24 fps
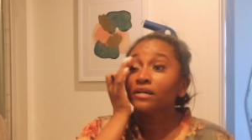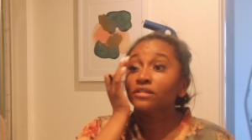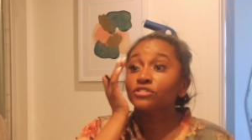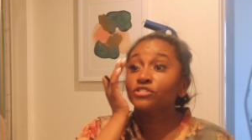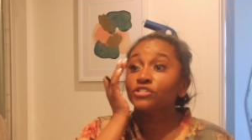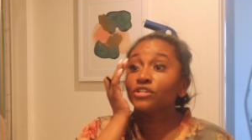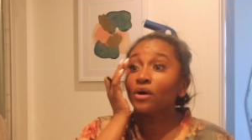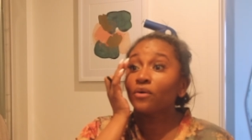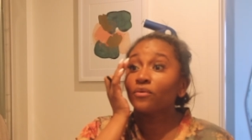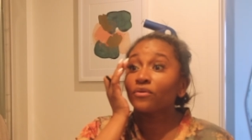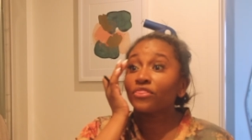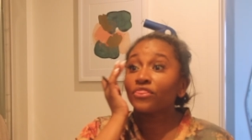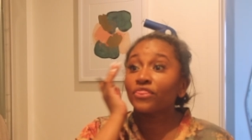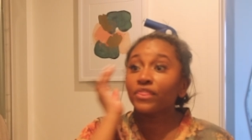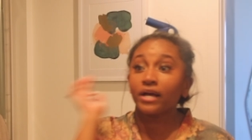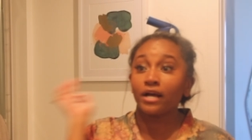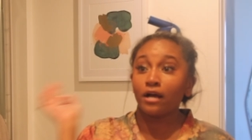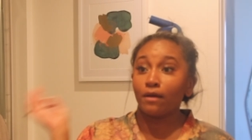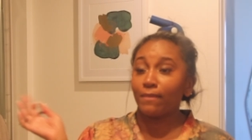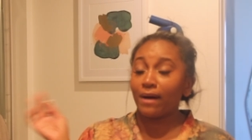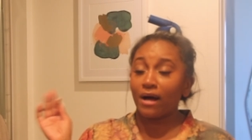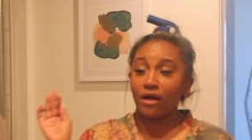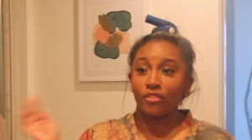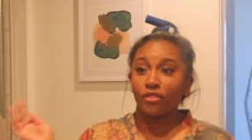Don't think
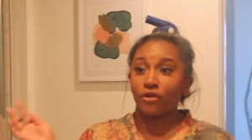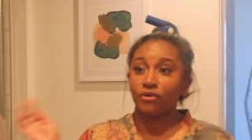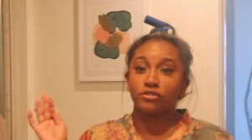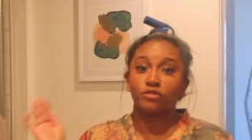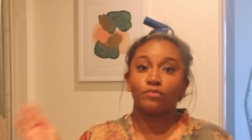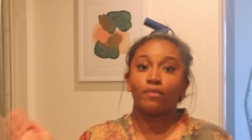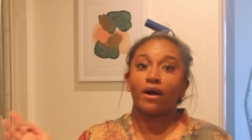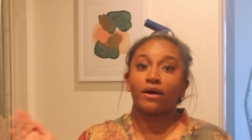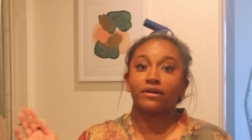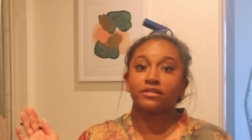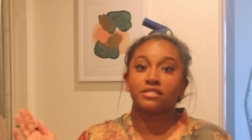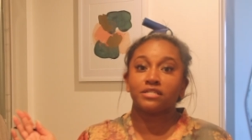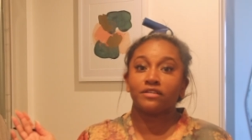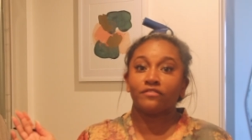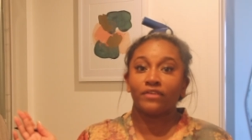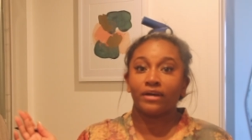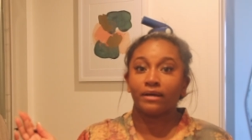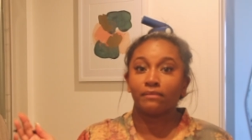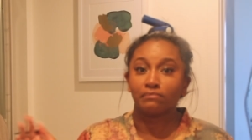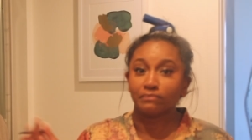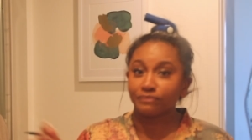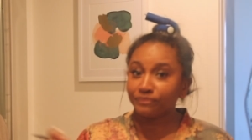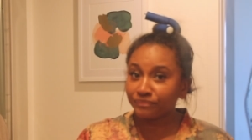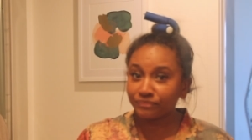about those parts of
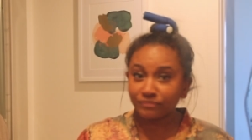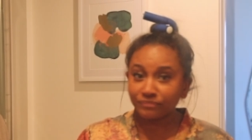it.